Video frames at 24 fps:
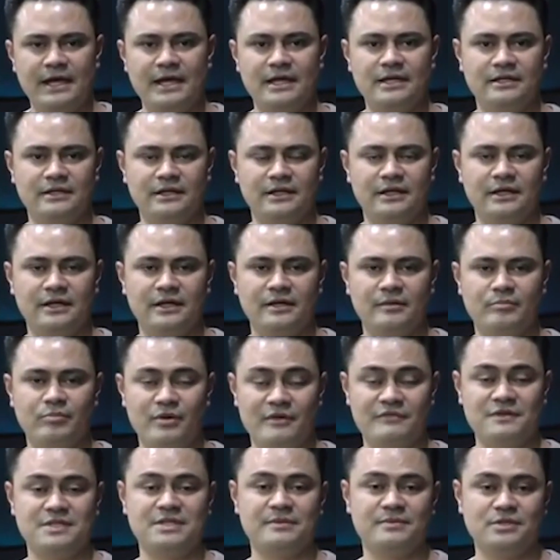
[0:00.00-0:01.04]
And
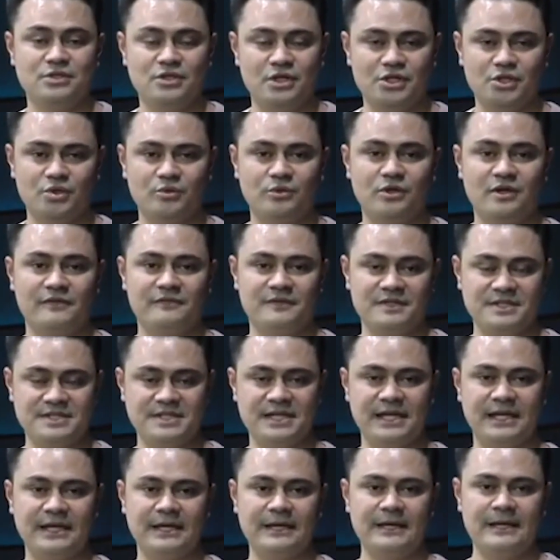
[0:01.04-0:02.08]
Prophet T.B. Joshua would often
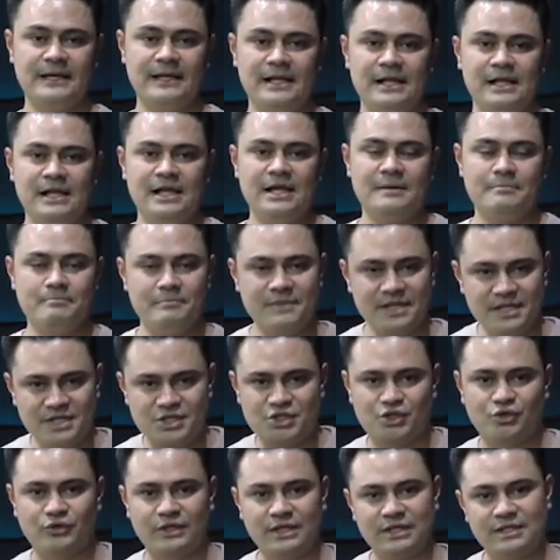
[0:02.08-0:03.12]
say,
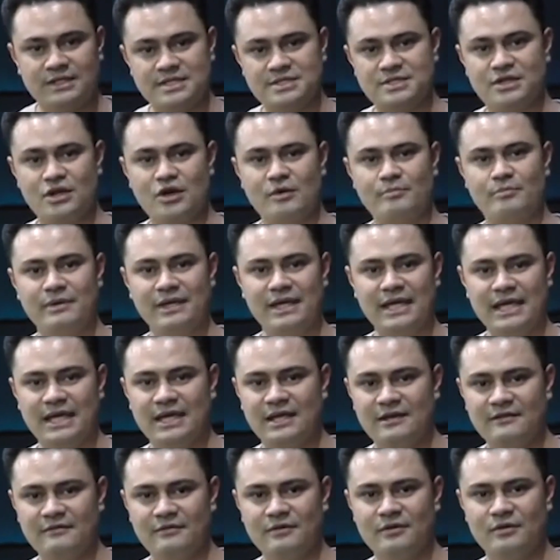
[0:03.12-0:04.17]
ministry does not
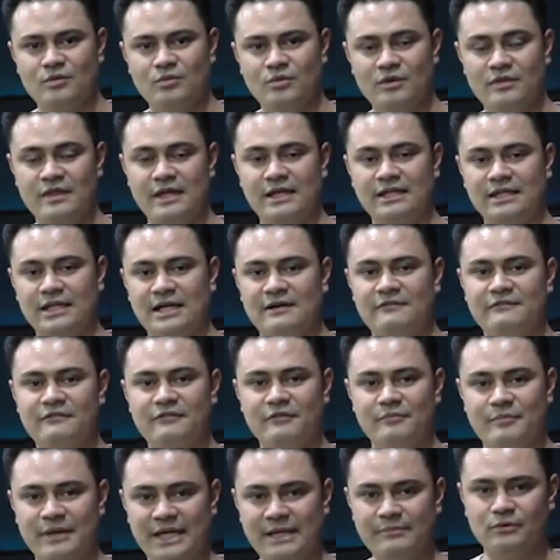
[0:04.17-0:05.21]
begin with a love
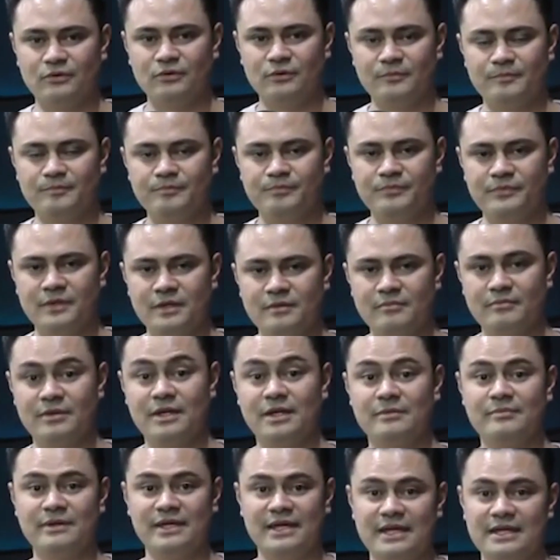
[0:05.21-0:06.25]
for people,
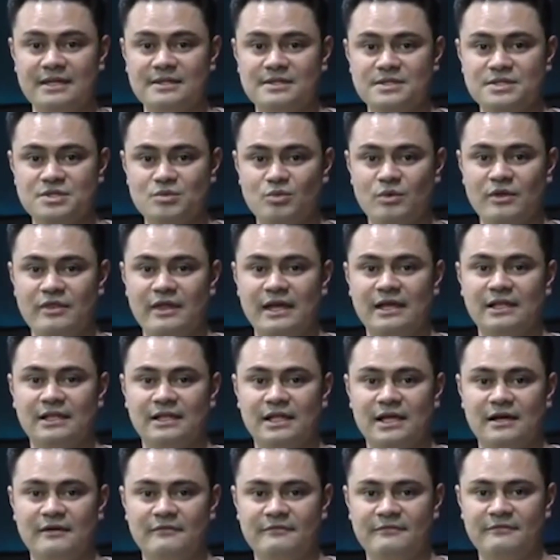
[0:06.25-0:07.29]
but it begins with a
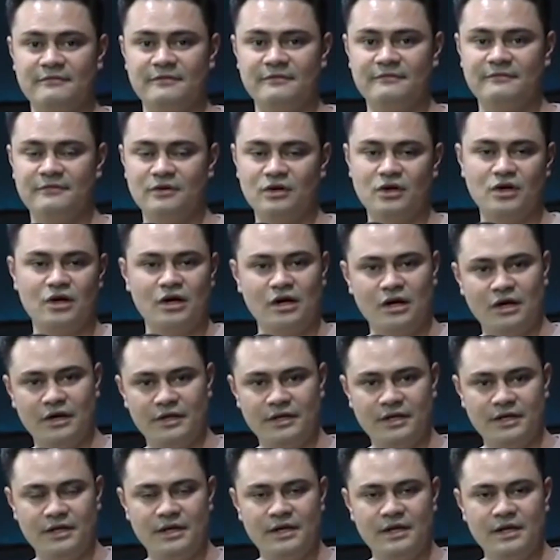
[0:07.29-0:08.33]
love for
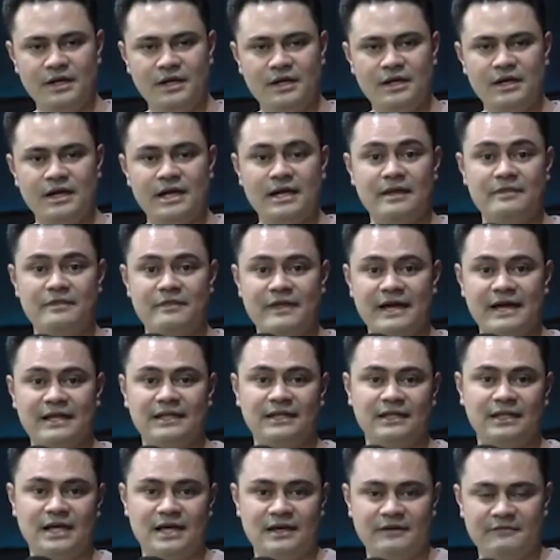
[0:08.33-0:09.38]
God, and
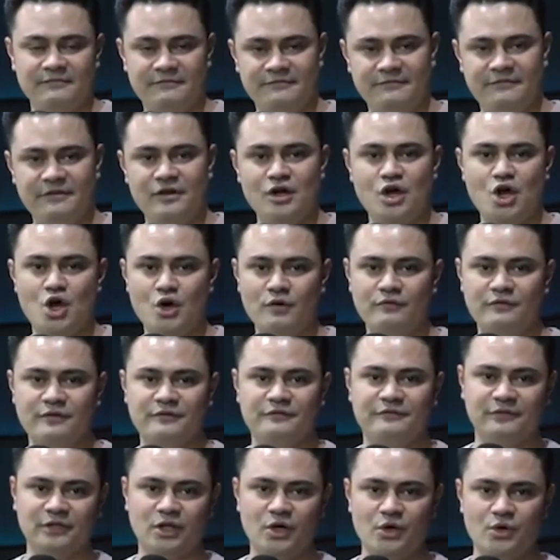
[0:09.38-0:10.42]
that love
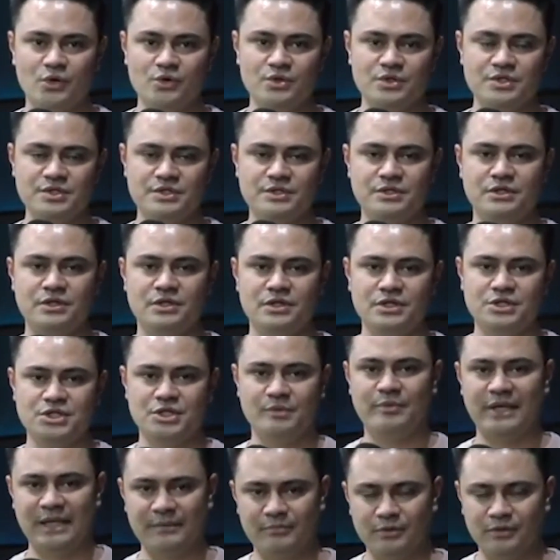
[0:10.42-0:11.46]
overflows
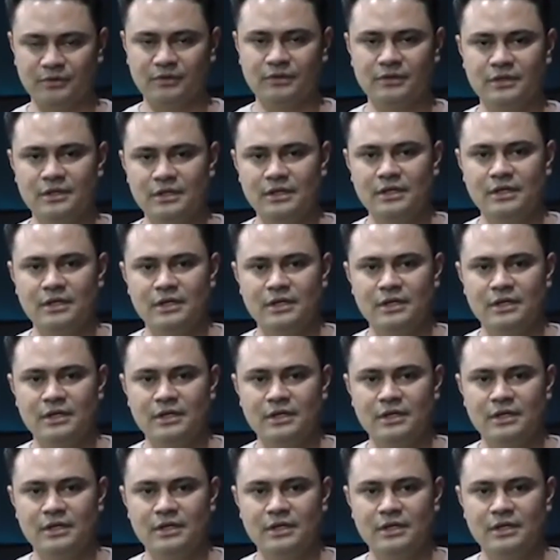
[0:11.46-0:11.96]
to people.